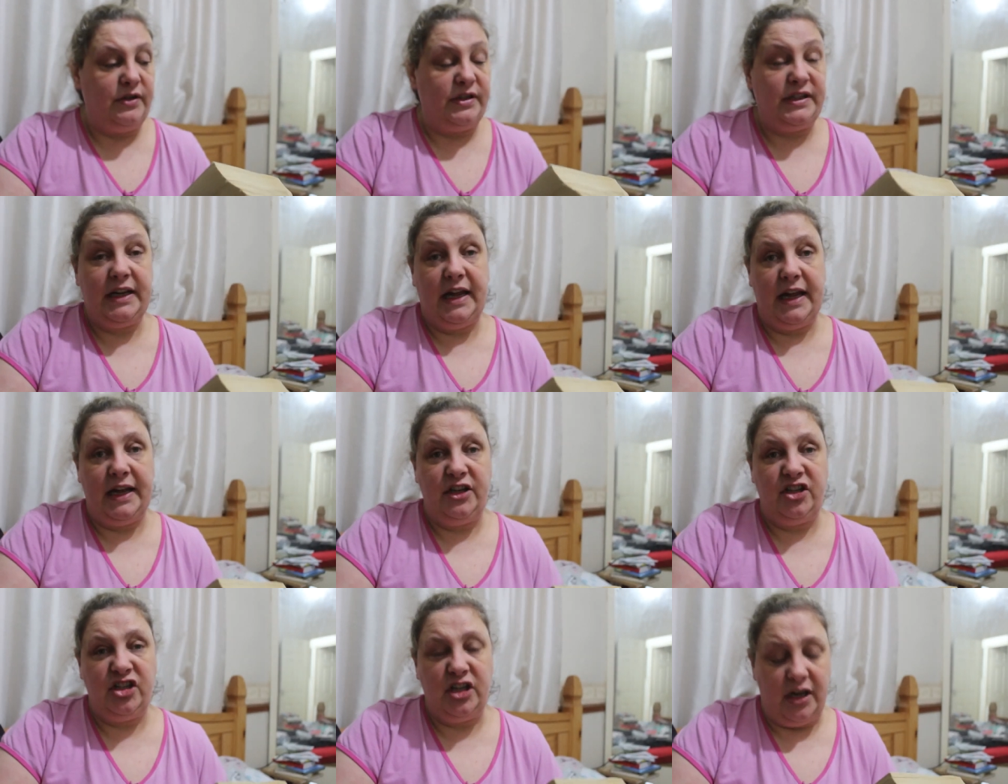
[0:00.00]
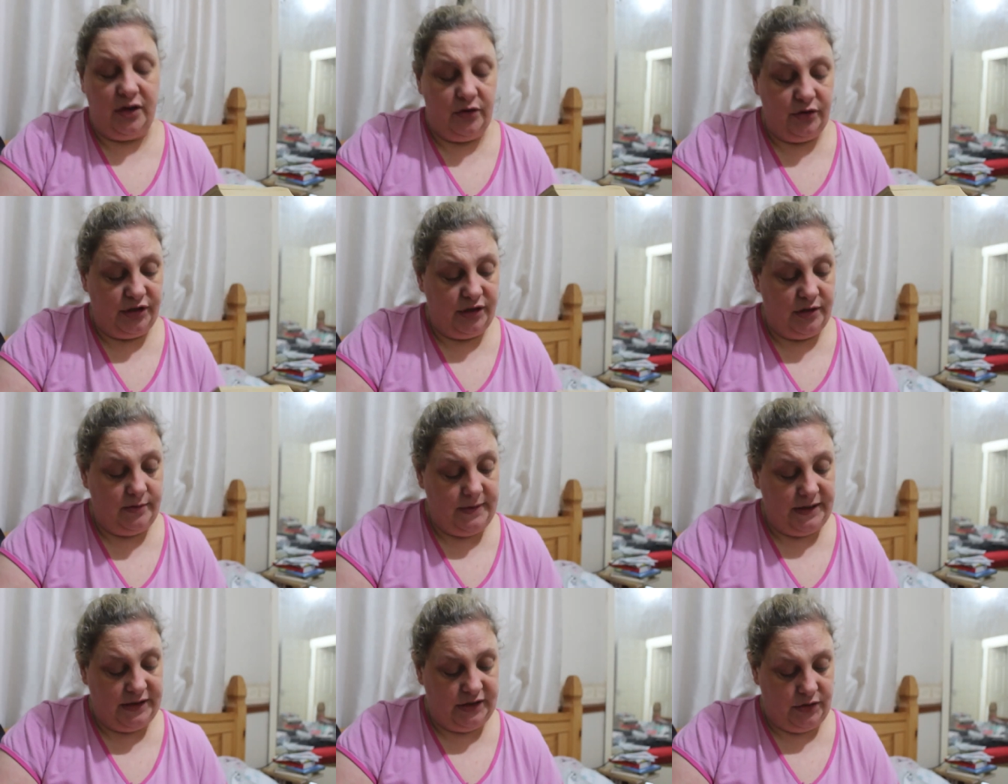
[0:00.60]
It's a Kate
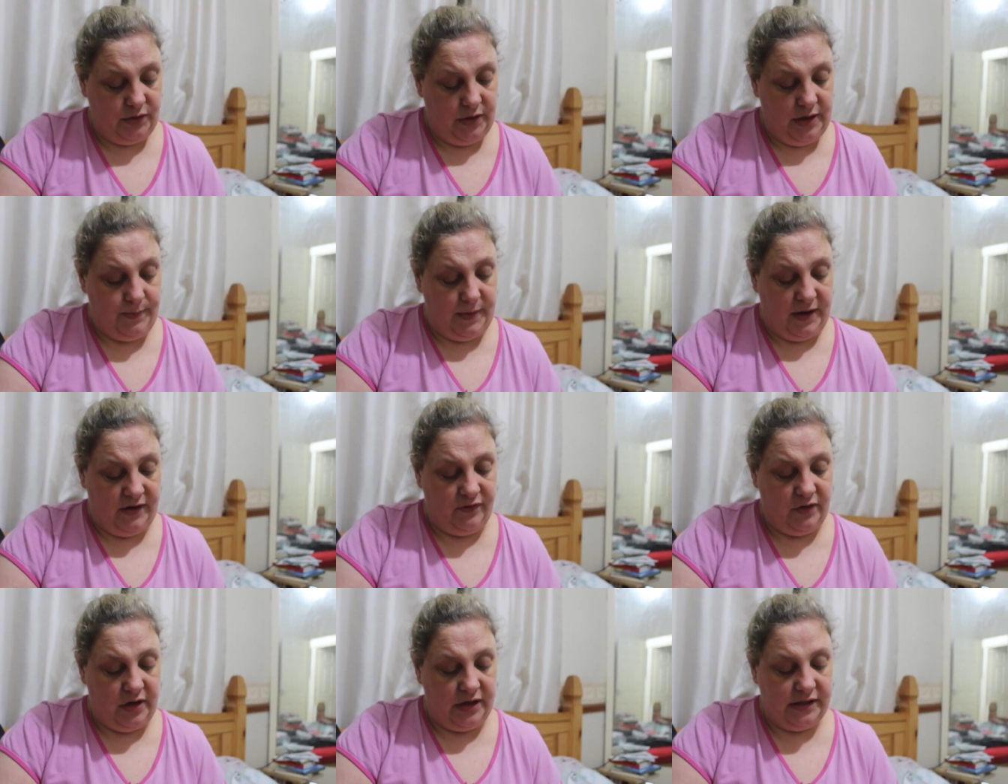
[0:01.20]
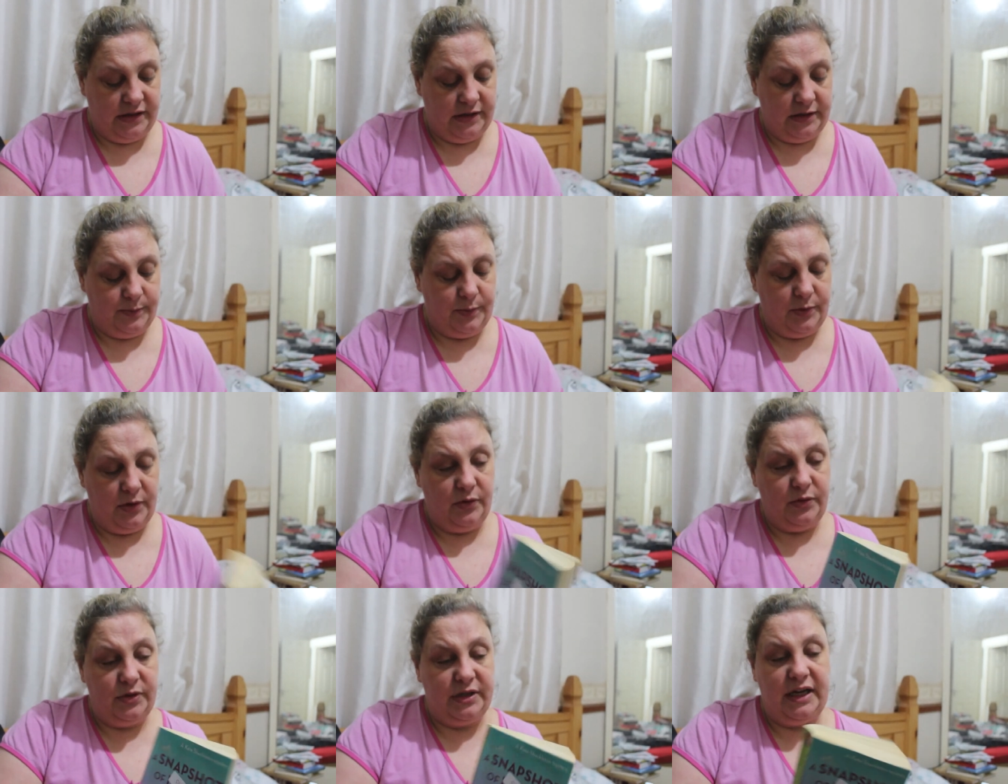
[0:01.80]
Shackleton mystery by Frances
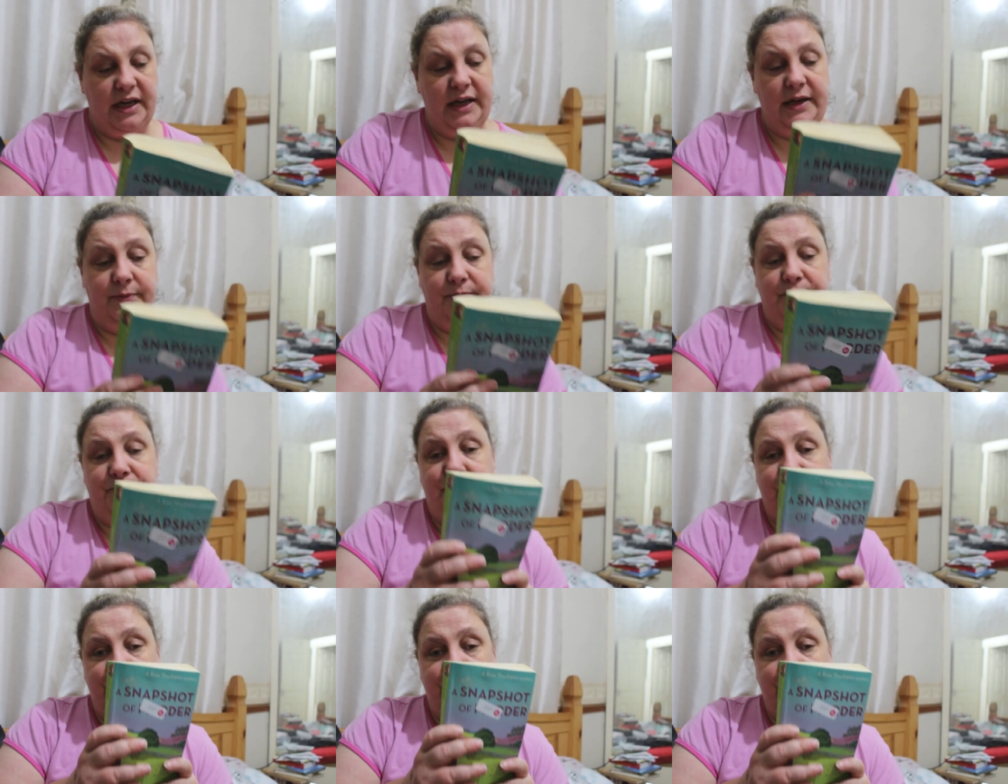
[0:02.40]
Brody.